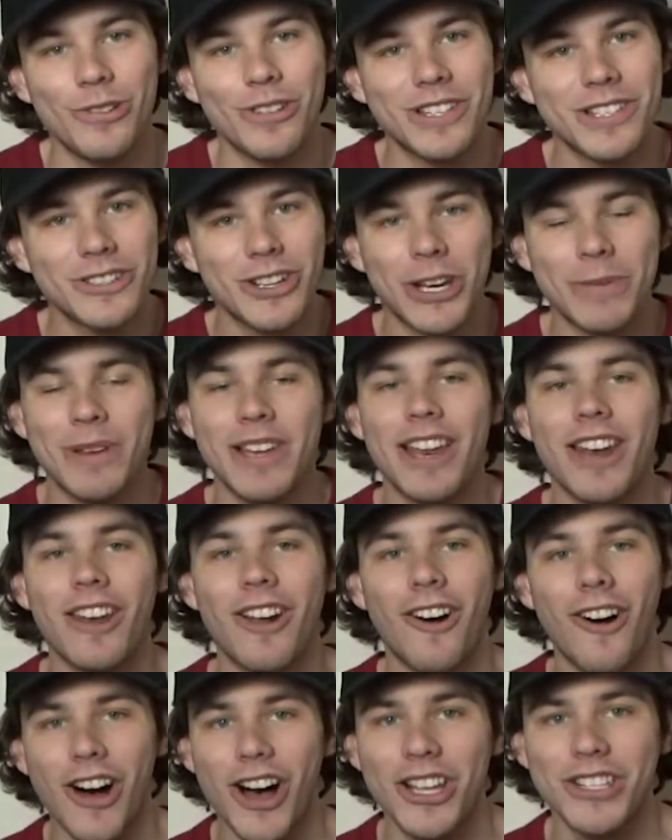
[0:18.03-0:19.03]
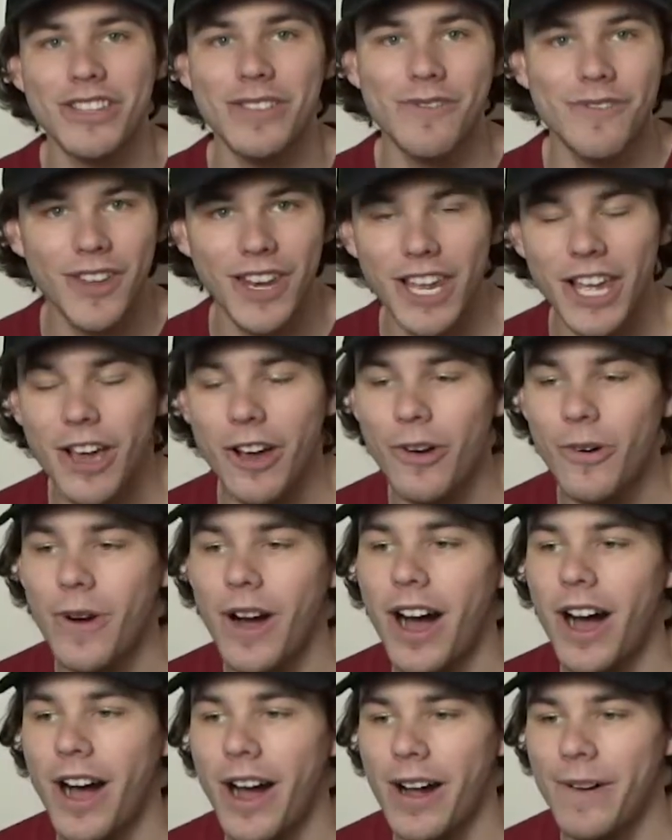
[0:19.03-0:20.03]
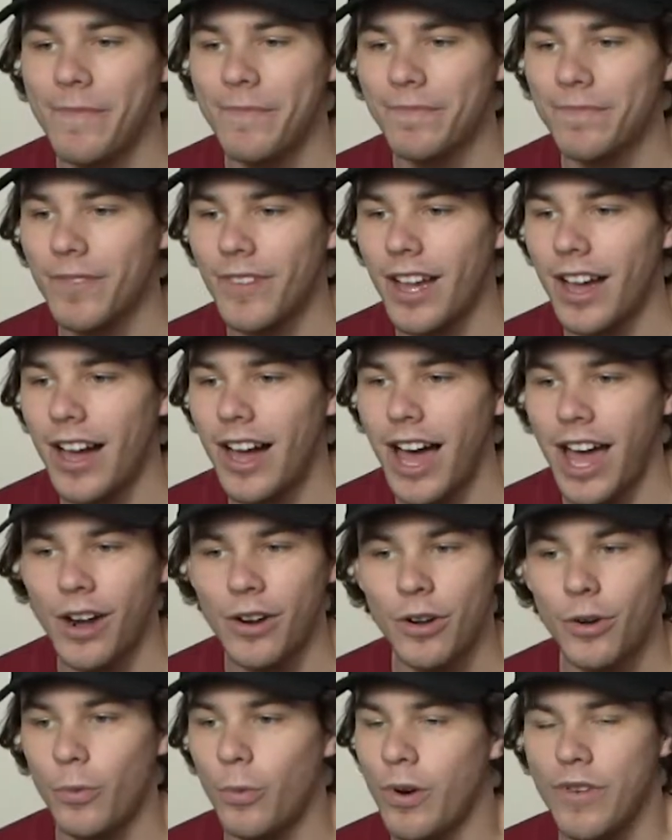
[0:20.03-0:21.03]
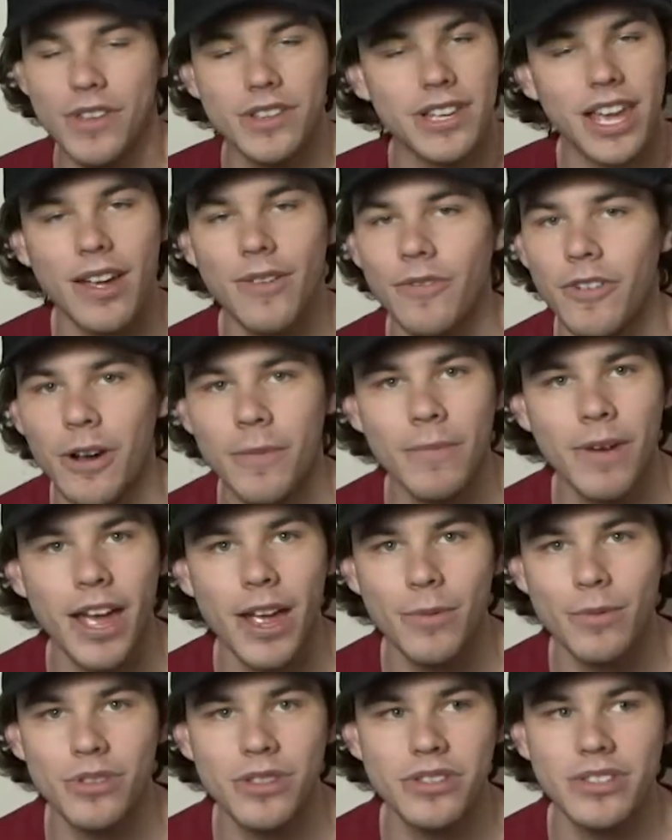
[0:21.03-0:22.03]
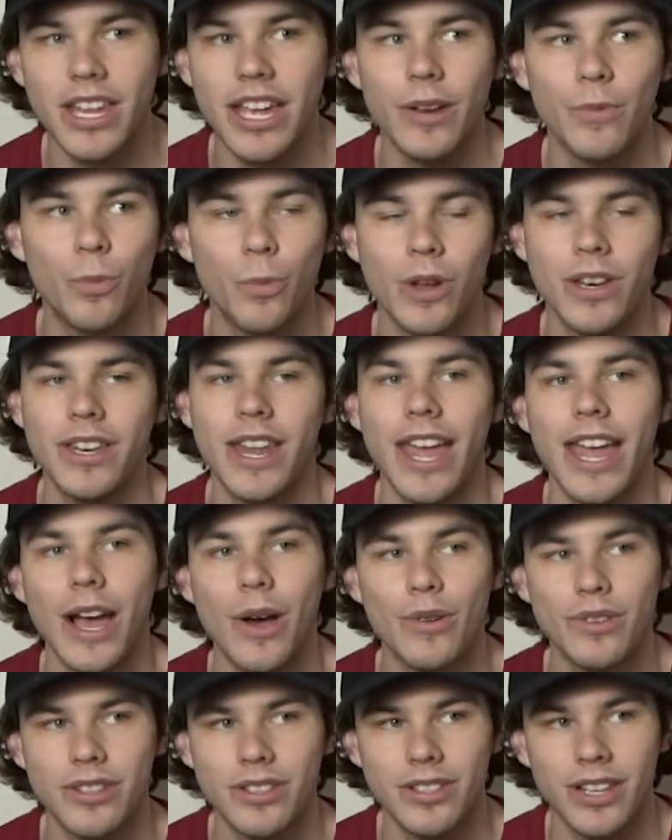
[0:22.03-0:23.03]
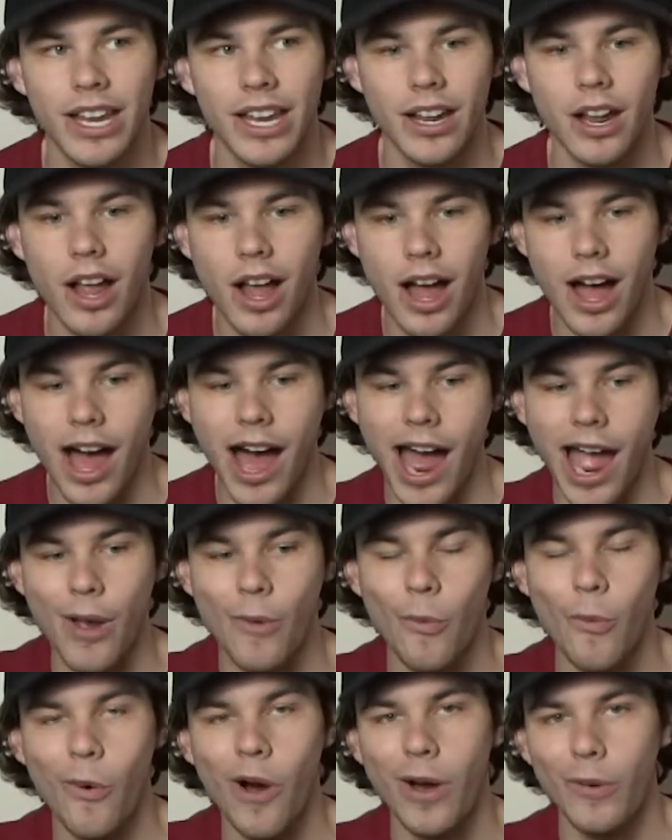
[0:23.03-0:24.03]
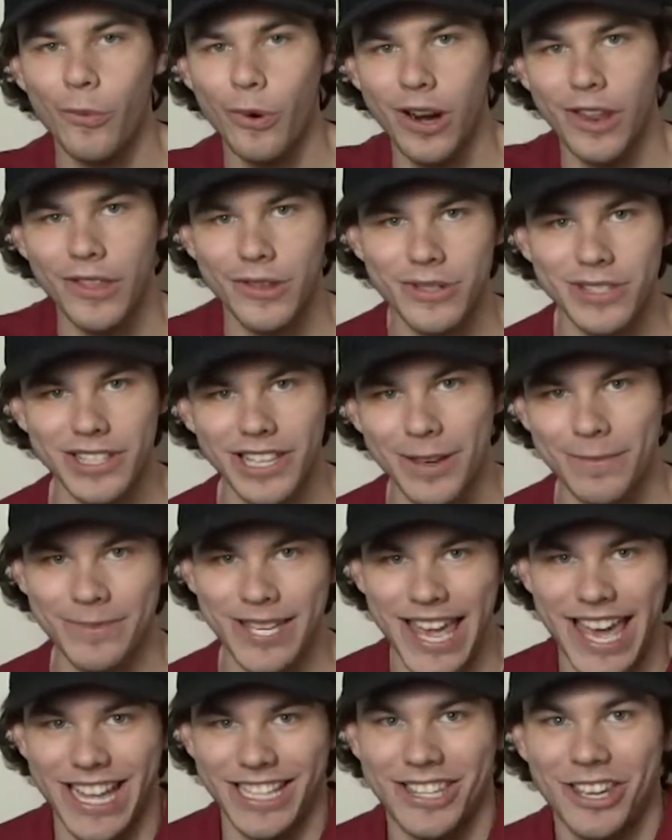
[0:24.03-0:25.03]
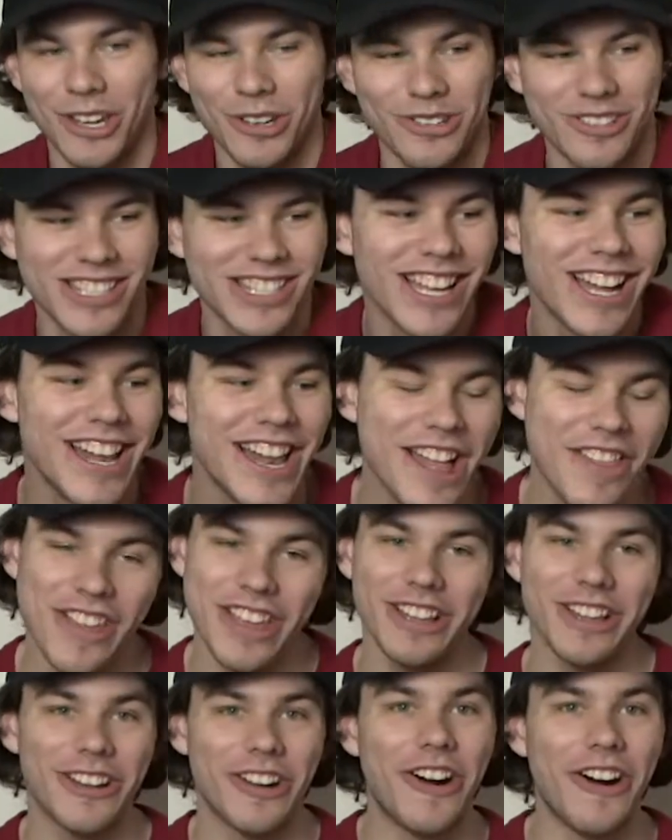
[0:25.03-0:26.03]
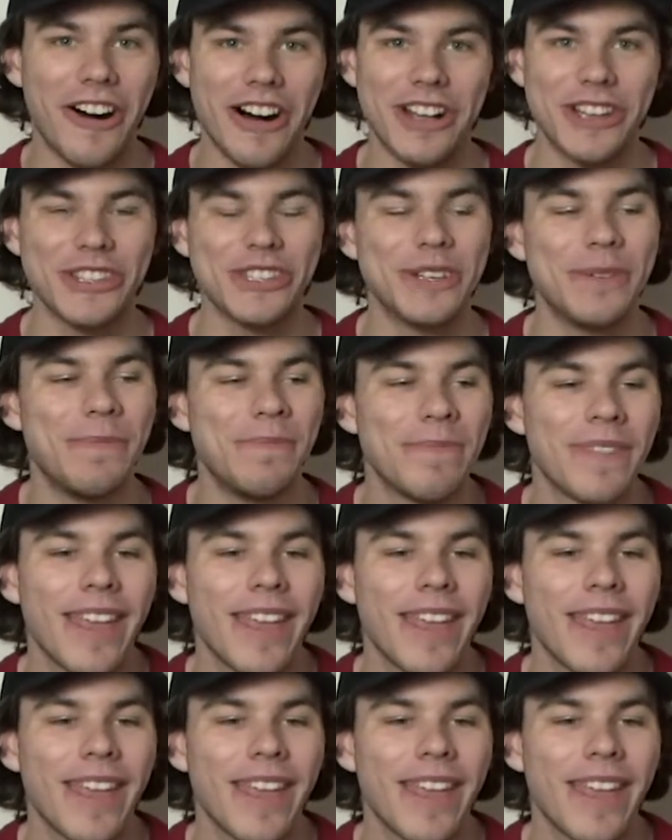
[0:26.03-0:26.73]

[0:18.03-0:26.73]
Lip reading: This is going to be an awesome video. I don't know where this came from. I was just like, one day I was just like, I want one of those lip tattoos. They look awesome.